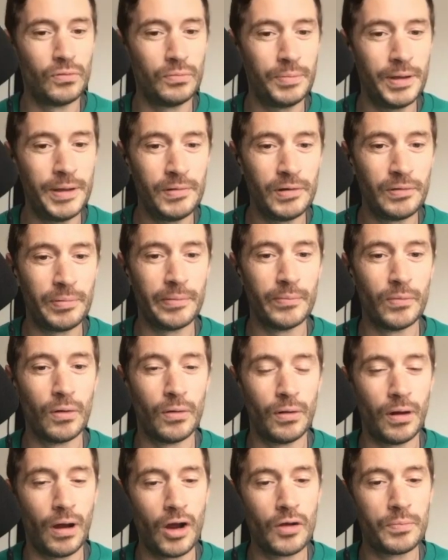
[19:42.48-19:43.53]
are a bit
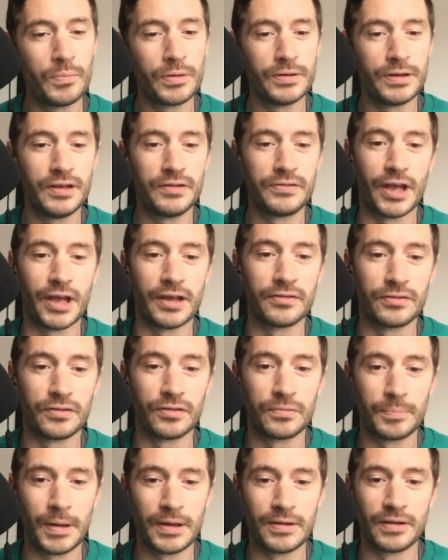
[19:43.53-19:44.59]
more open these days to
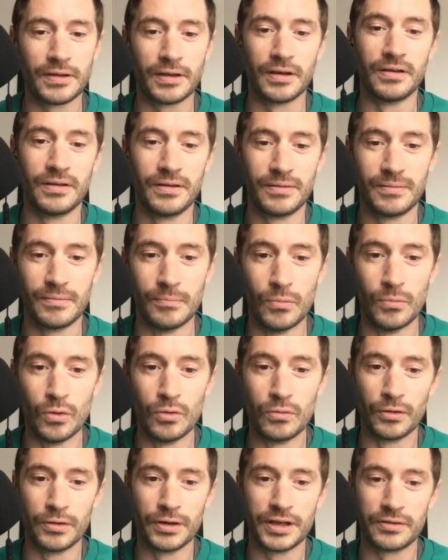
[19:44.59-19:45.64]
spending
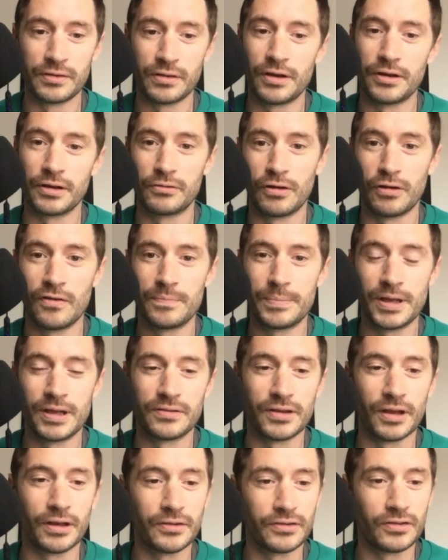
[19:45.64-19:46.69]
more on these kind of craft beers,
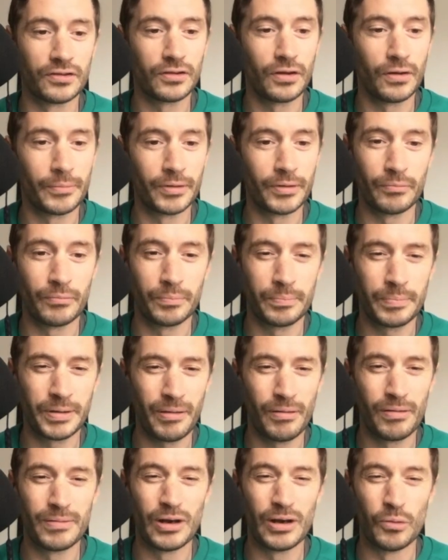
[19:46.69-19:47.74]
though, because it's
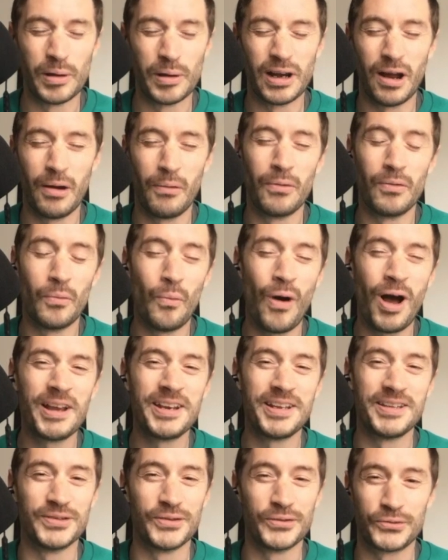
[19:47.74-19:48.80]
become a little bit like the
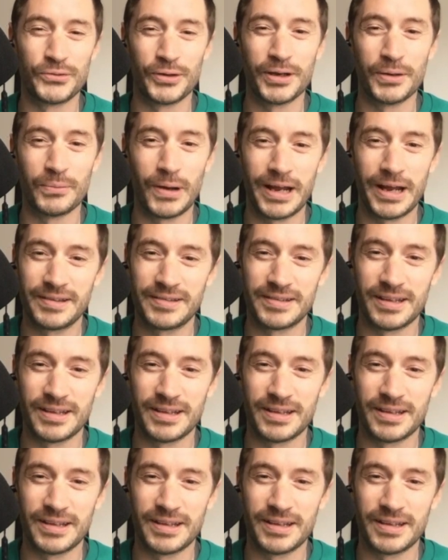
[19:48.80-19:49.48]
wine industry in a way, hasn't it?